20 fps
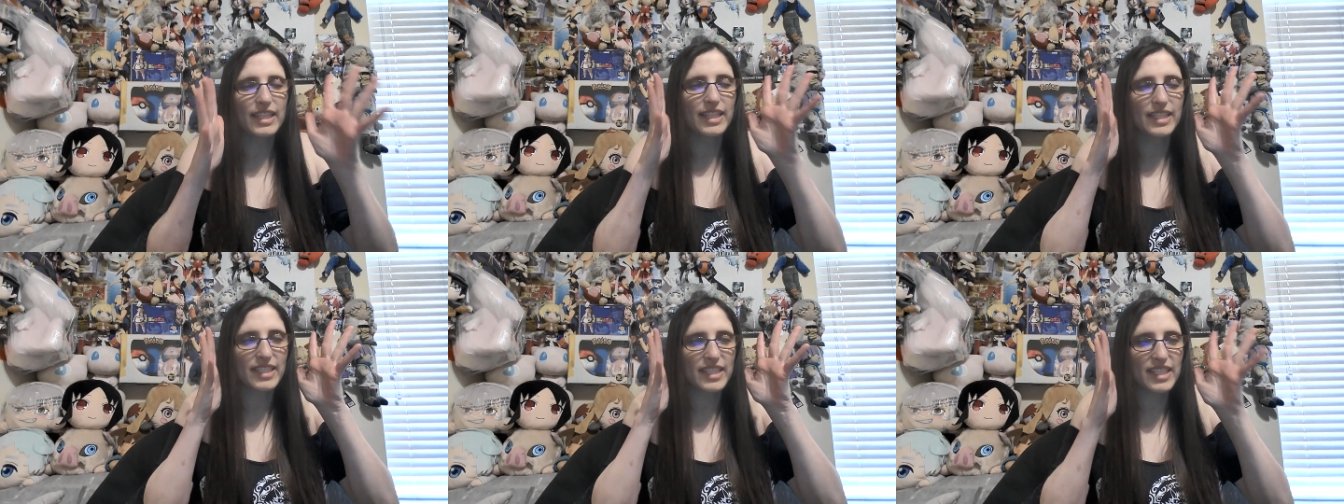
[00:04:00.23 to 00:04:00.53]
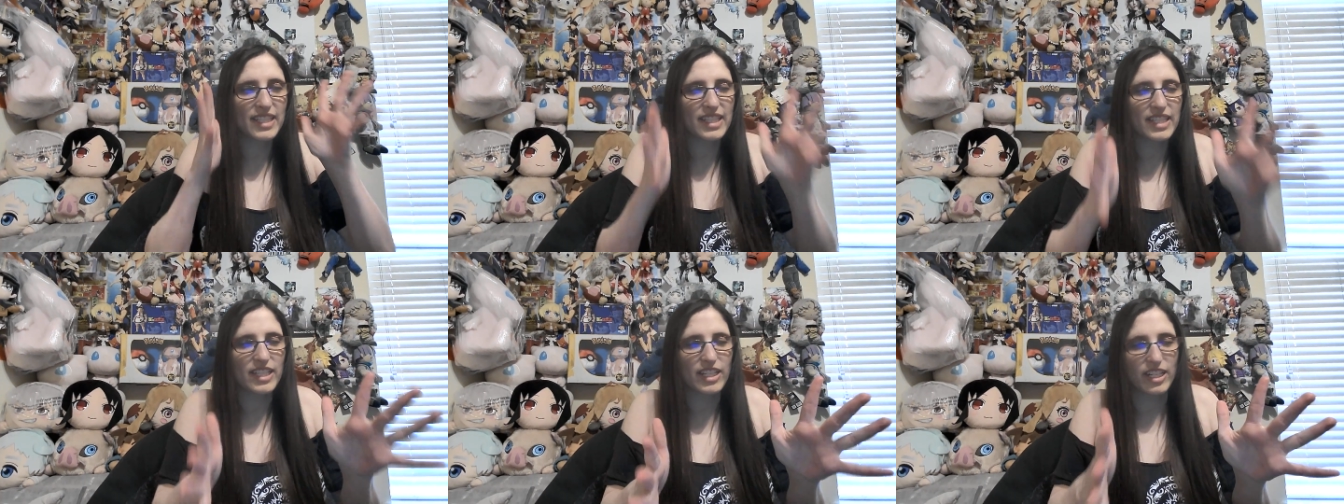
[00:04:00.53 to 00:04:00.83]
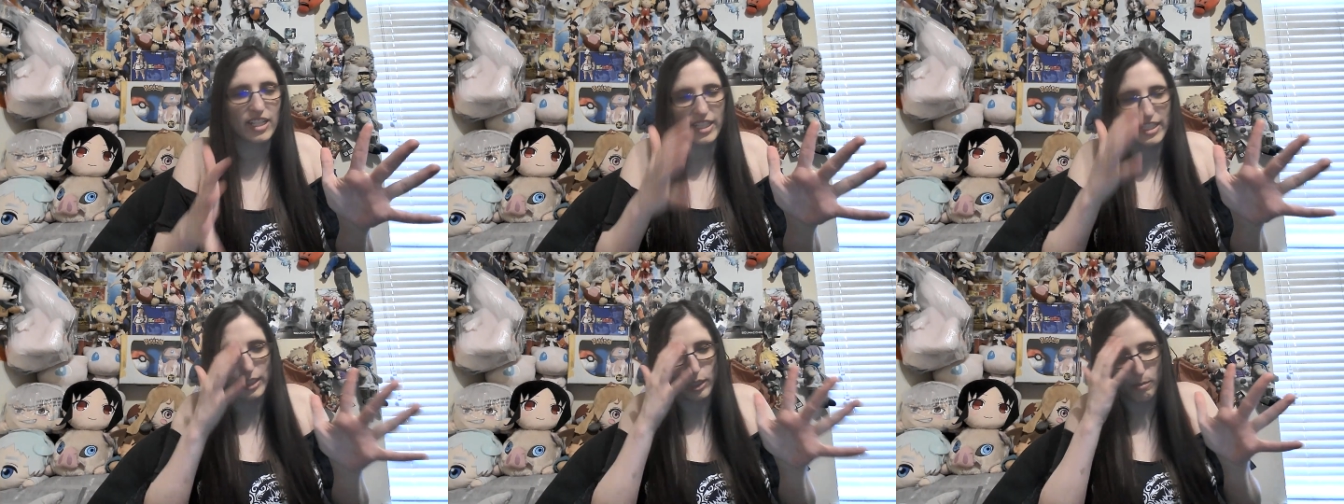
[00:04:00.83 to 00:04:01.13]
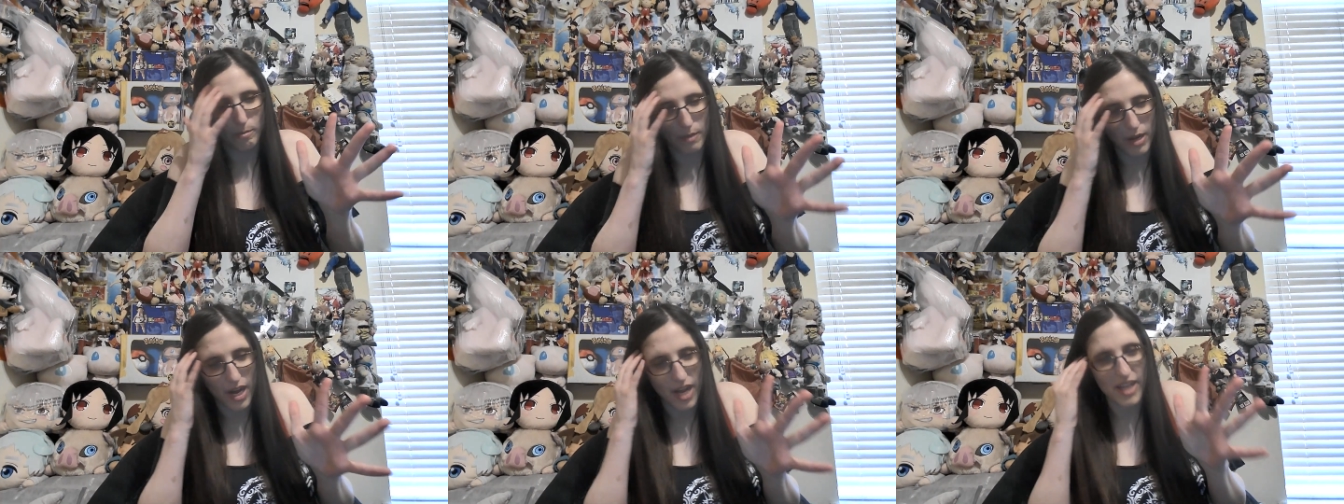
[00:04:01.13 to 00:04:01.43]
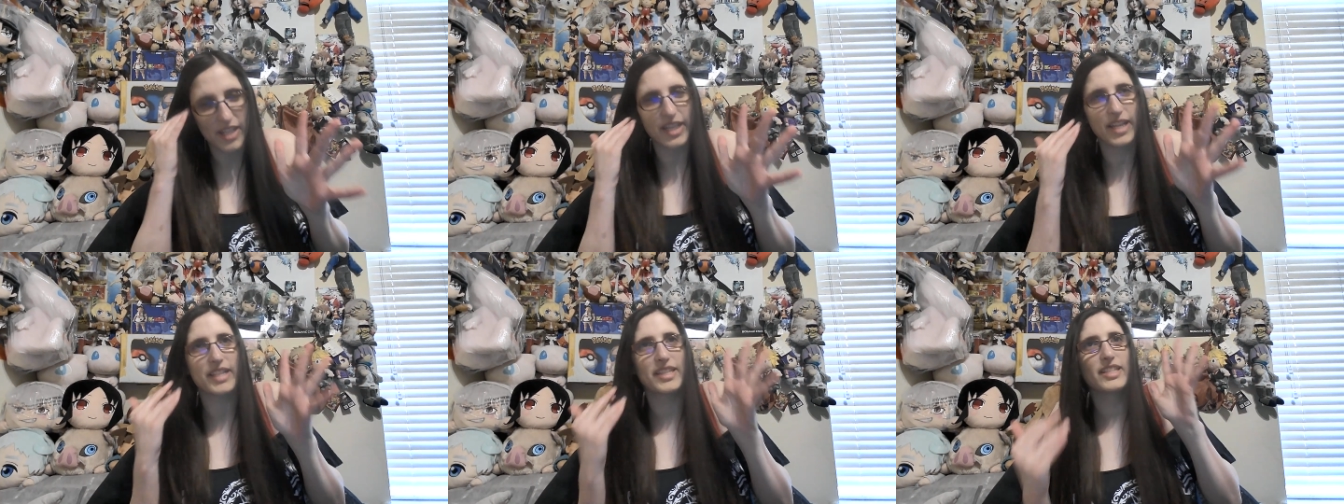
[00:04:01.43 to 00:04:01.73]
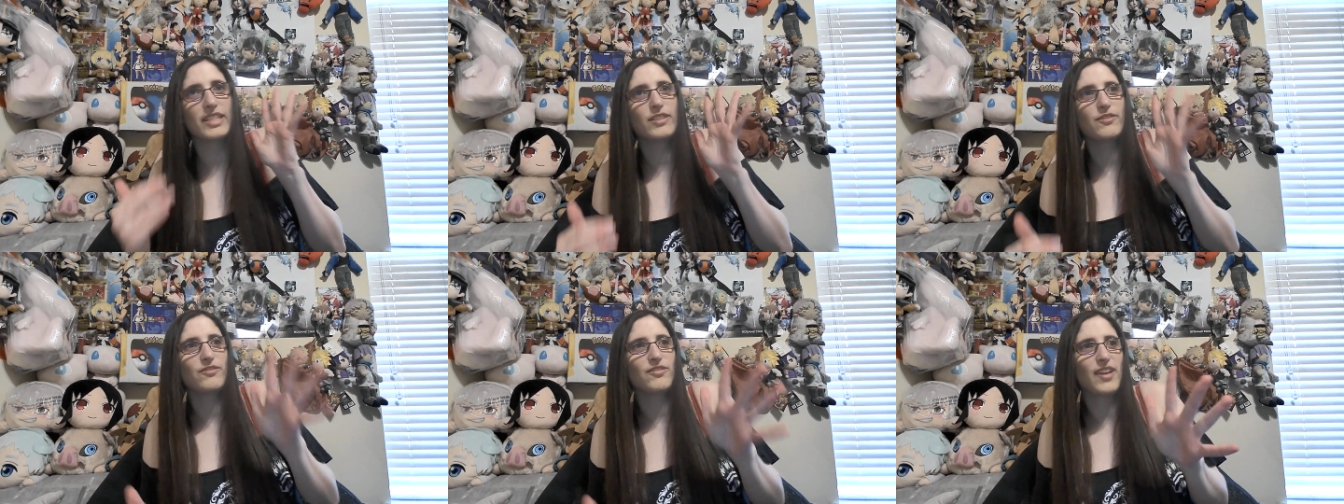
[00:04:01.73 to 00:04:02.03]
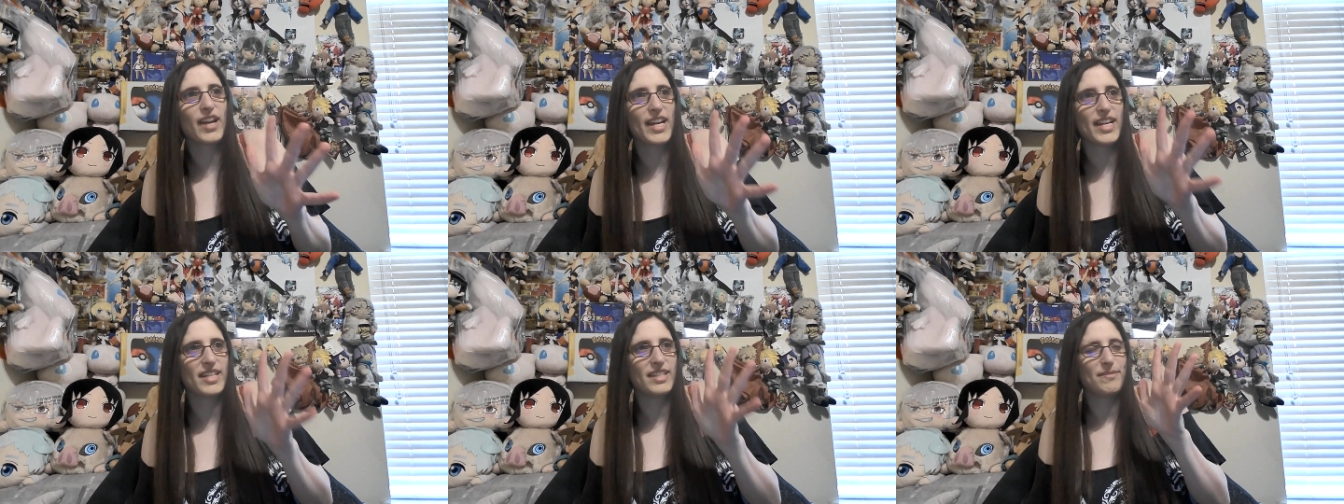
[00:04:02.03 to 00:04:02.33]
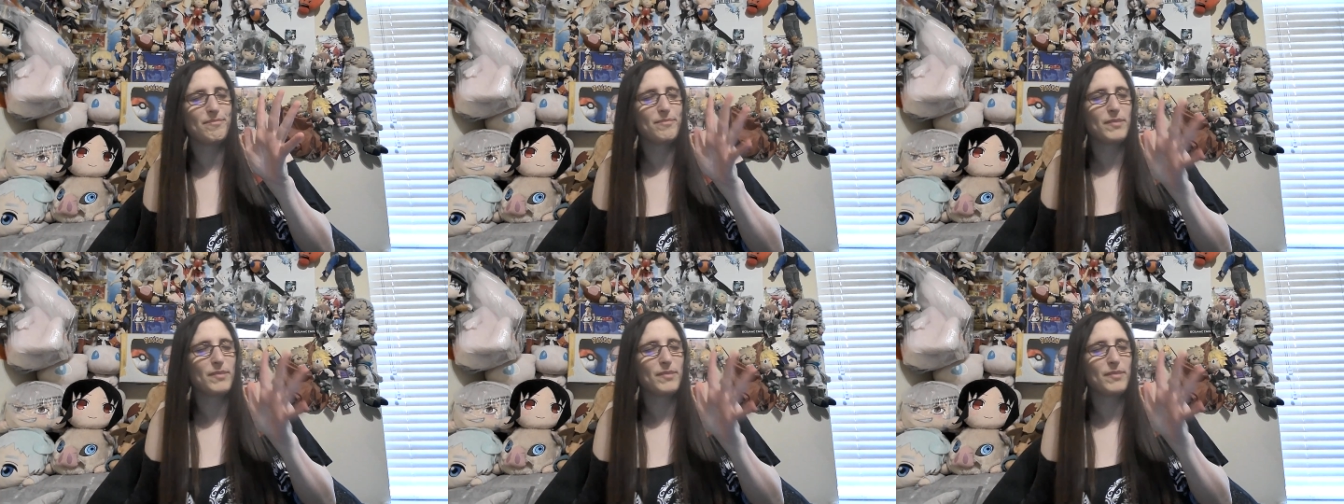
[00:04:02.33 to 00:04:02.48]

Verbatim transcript: this here in the manga, this fight,